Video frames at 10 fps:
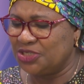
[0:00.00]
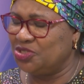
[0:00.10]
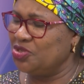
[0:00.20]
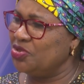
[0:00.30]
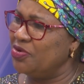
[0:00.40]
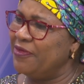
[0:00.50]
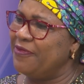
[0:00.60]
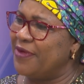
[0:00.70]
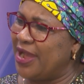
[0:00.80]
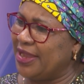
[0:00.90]
do you
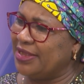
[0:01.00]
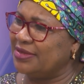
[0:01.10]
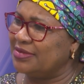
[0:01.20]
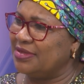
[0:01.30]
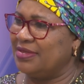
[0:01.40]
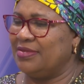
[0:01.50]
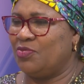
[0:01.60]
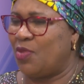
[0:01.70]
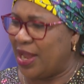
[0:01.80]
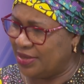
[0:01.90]
find
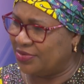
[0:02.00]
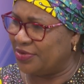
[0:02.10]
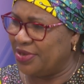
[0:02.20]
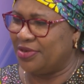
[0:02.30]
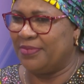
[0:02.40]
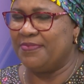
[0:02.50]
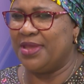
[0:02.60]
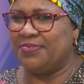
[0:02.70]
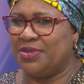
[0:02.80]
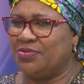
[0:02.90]
while growing up,
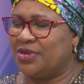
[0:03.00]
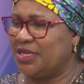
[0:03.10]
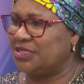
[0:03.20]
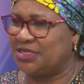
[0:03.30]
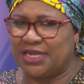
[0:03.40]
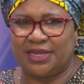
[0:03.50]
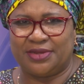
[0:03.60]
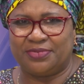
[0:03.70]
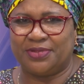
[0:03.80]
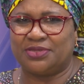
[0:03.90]
maybe you can share a
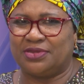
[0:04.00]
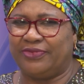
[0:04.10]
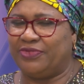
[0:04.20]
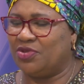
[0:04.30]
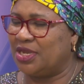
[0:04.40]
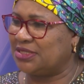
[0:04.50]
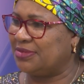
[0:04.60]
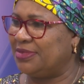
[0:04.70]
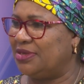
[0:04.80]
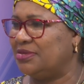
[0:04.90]
little bit to the viewers
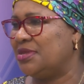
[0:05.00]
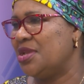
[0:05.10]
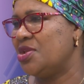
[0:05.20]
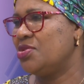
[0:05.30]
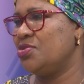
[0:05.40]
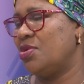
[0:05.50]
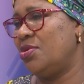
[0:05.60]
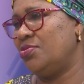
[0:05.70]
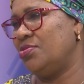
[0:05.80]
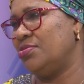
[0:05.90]
about
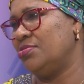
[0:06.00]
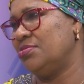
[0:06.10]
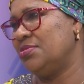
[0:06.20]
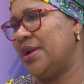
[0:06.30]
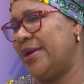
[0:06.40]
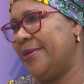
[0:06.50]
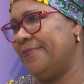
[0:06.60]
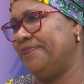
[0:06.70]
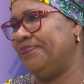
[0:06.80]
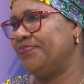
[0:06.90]
your own
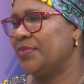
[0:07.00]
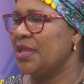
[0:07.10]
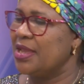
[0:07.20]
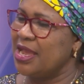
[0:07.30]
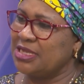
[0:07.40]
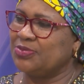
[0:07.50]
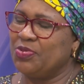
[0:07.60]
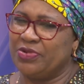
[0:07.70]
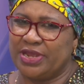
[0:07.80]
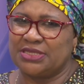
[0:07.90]
um,
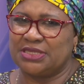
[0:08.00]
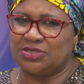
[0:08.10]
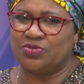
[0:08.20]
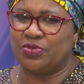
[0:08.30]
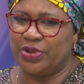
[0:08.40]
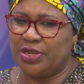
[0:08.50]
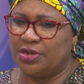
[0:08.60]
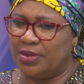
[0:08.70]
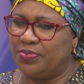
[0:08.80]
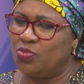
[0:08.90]
experiences
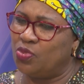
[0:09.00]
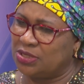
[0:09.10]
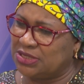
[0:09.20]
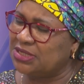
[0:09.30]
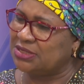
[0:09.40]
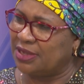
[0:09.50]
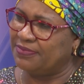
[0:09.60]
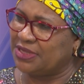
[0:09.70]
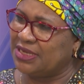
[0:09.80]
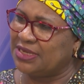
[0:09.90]
growing up. Was it
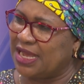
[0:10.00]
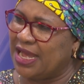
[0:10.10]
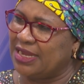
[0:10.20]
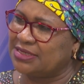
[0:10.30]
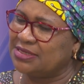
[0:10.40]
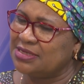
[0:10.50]
something that